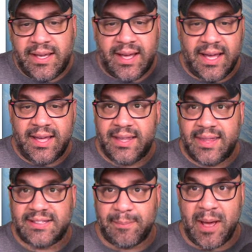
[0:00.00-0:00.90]
uh,
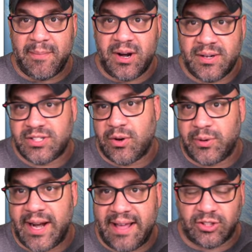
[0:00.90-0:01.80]
that's a bummer. So
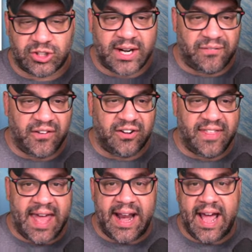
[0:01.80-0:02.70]
we're going to have to try to figure
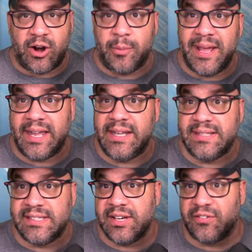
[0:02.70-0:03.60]
that out or make it
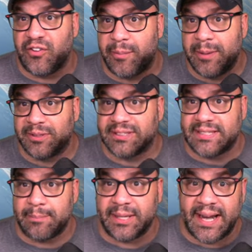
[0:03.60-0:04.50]
easier for people to
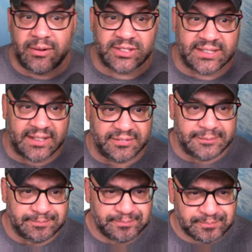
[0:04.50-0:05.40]
template out stuff.
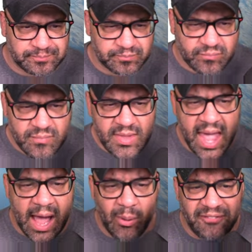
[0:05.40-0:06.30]

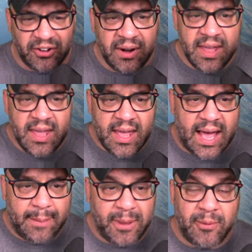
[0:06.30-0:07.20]
However,
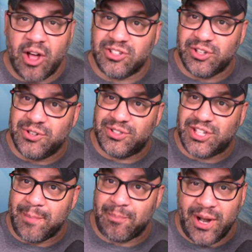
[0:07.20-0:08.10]
uh, people also use
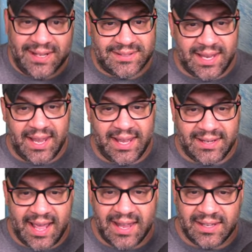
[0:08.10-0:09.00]
JetBrains,
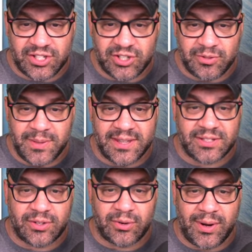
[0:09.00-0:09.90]
and Alex showed me
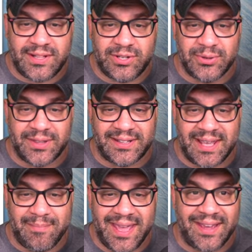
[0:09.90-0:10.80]
this great tool that
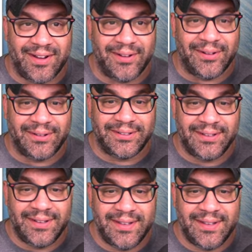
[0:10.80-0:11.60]
they make called